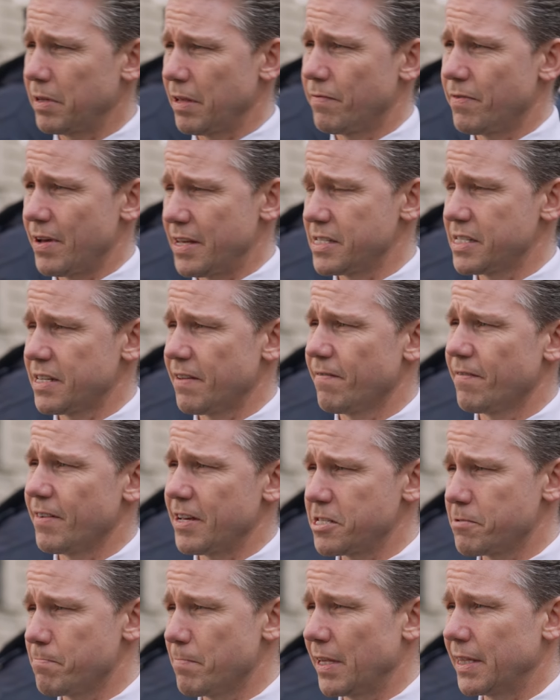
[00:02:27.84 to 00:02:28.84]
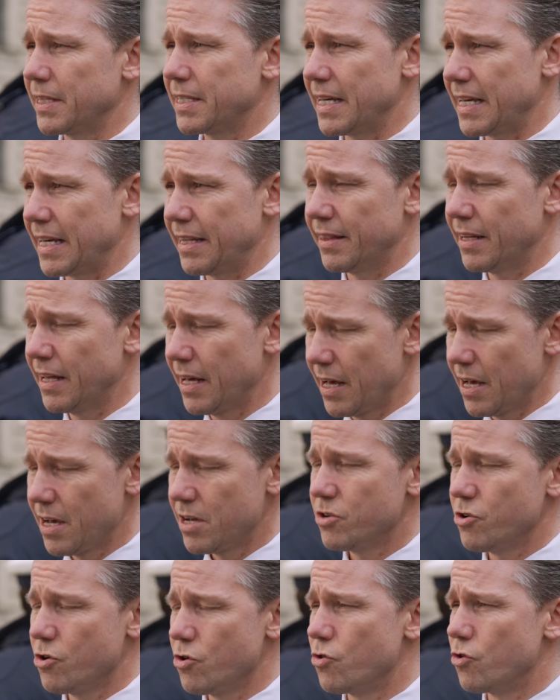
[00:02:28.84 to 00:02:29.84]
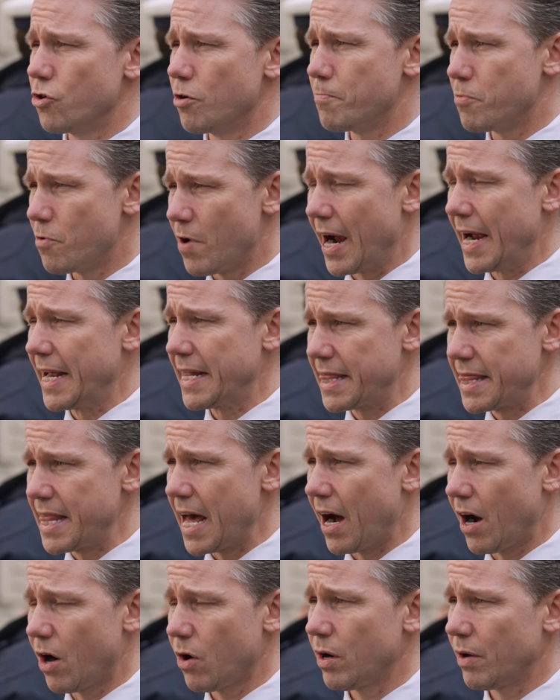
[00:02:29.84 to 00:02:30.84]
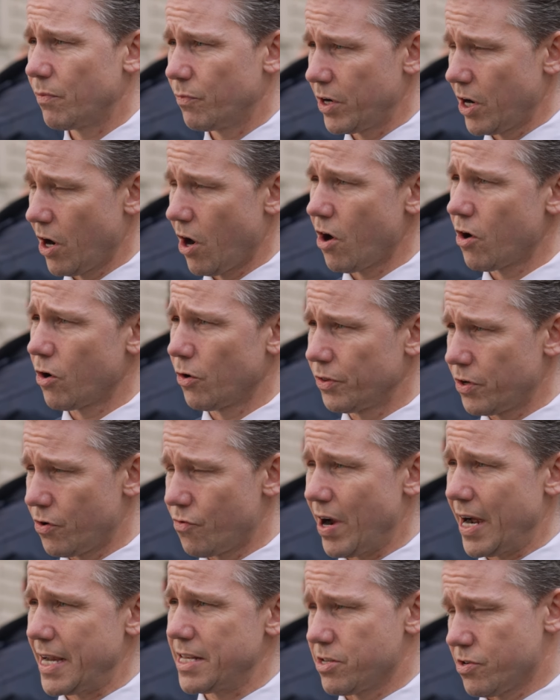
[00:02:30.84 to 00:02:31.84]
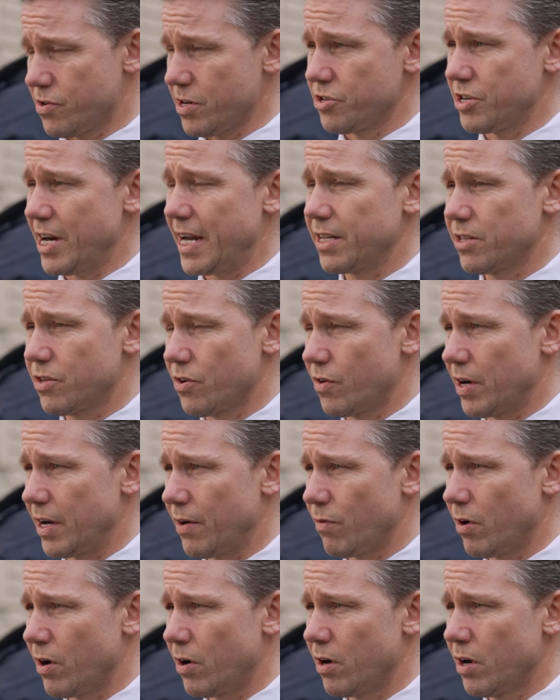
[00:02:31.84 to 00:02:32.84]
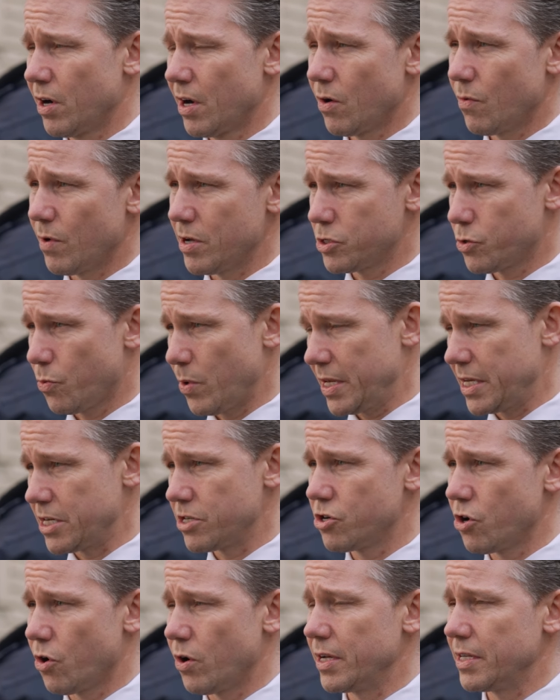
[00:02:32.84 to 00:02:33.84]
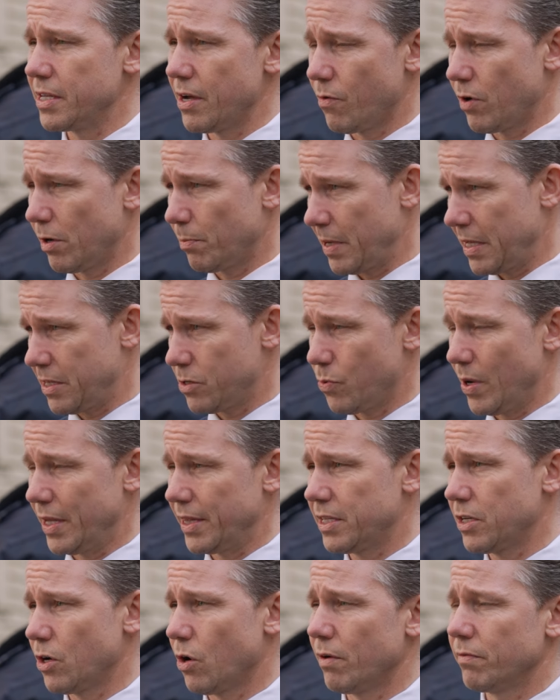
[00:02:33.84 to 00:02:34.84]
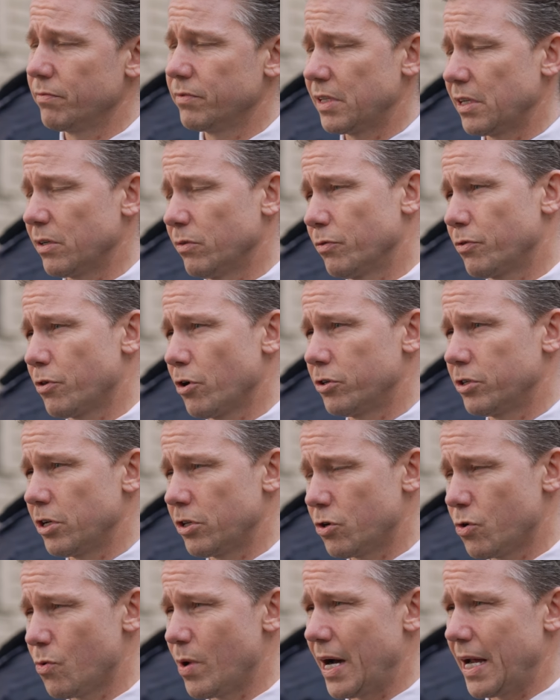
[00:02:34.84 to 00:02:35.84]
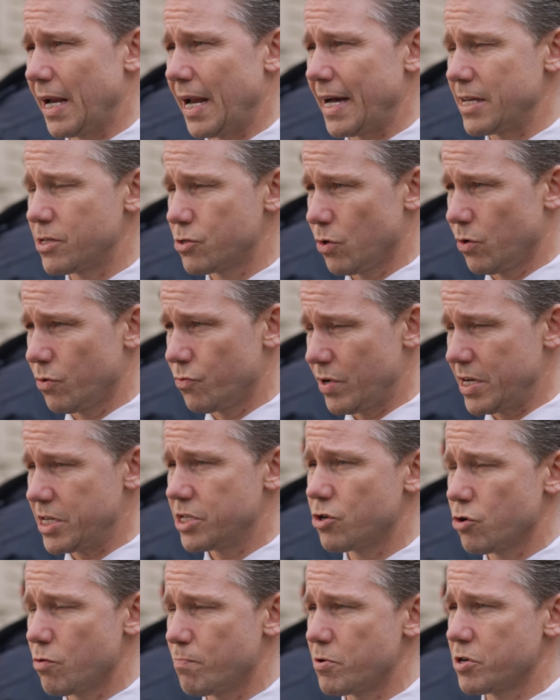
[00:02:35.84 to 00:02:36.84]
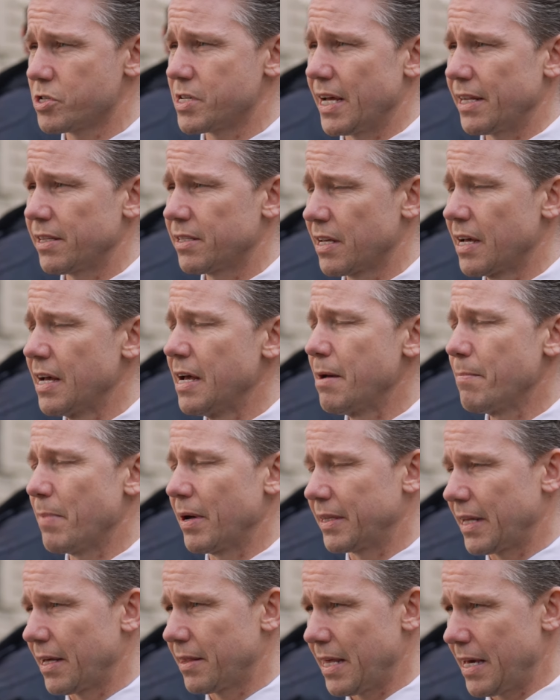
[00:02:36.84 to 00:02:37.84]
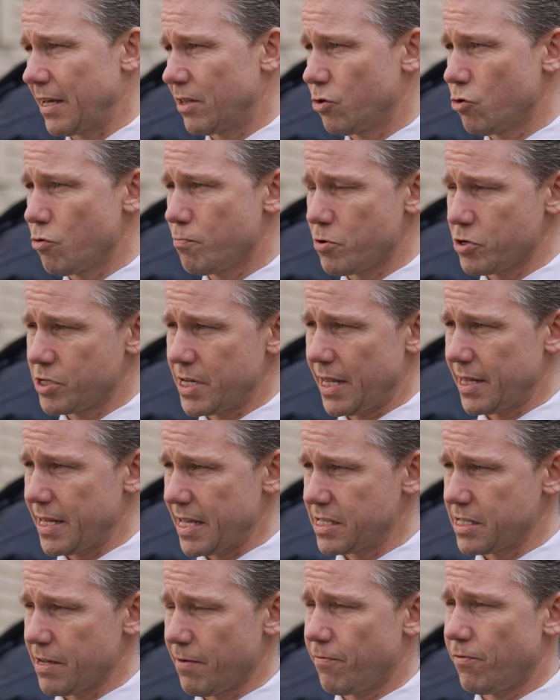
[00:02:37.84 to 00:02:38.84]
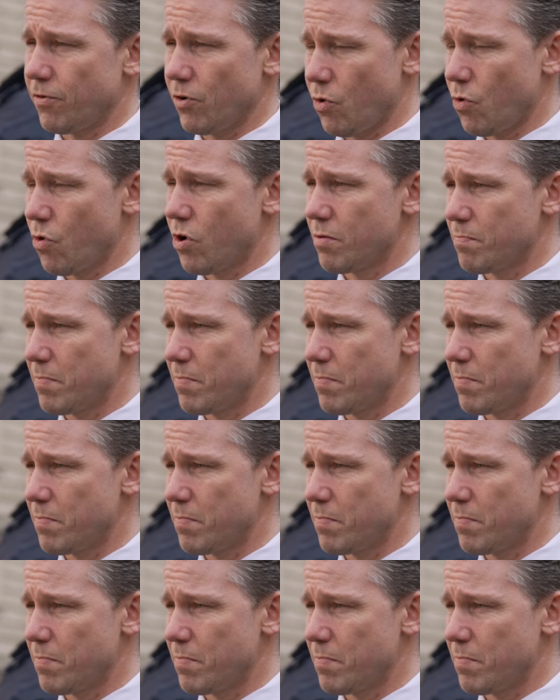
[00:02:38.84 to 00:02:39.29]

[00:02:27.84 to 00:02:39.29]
defense investment in Europe right now, and we are on the right trajectory. Mm-hmm. When Sweden joined, there will be 20 of the 32 allies who will reach 2%, but I think 2% is a floor,